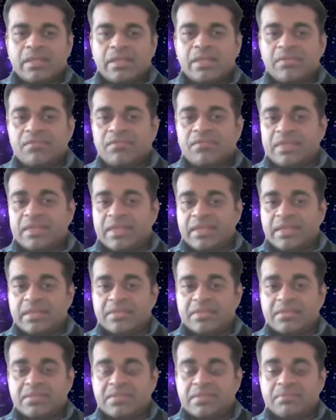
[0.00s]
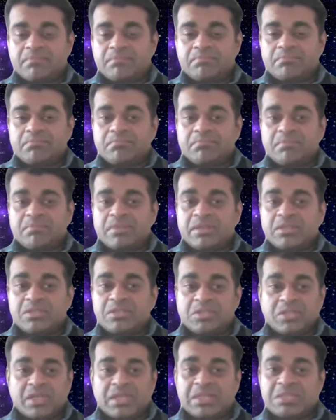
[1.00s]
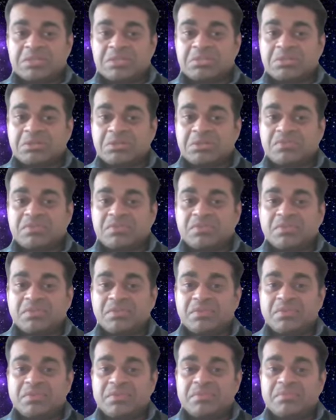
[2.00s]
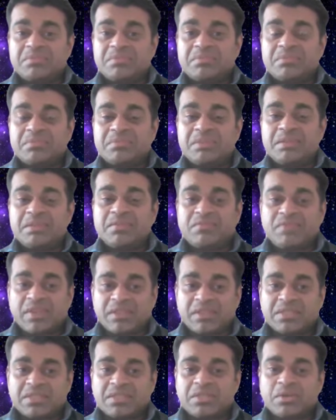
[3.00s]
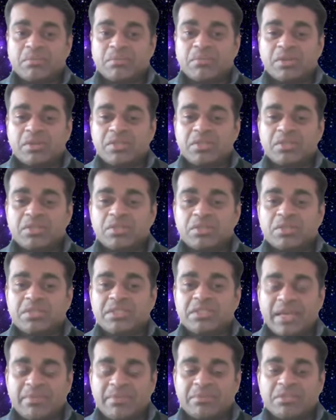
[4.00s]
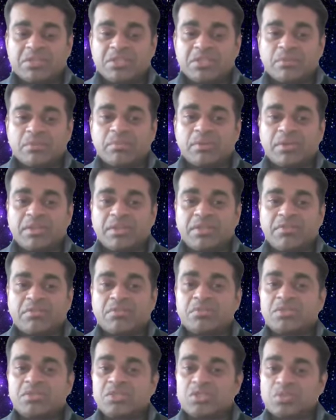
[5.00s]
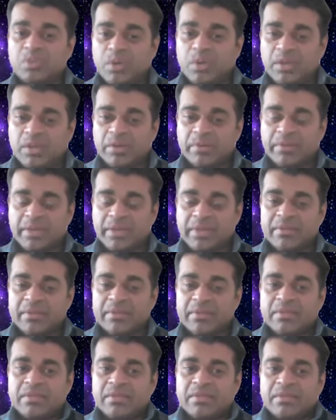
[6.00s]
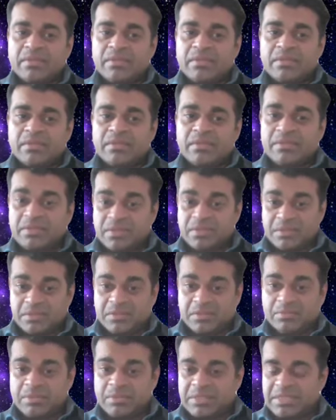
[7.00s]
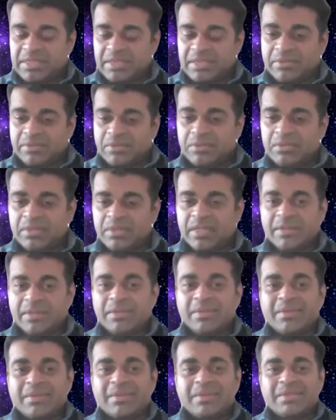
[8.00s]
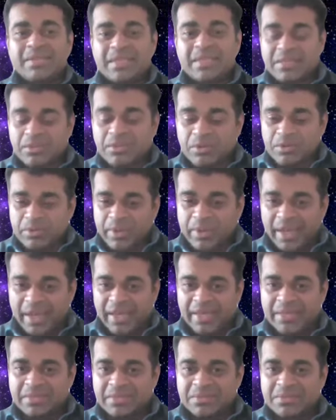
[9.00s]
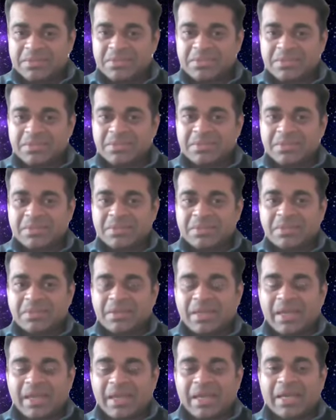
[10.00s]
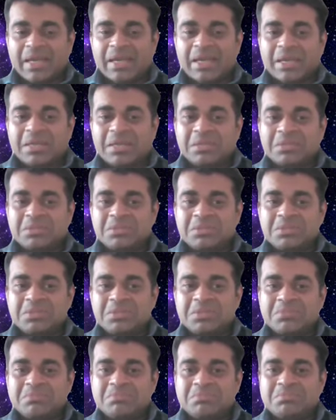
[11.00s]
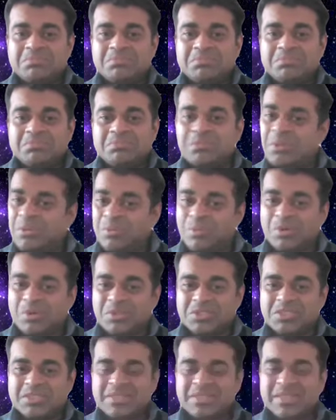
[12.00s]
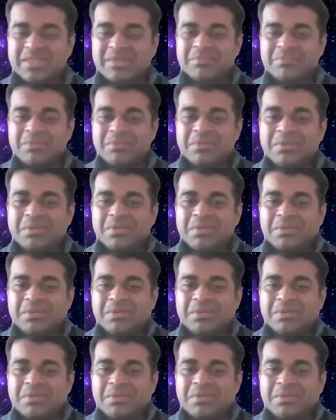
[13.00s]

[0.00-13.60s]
If there's a chance of infecting your body or damaging your body through swallowing the material, then getting it on your hands and not washing them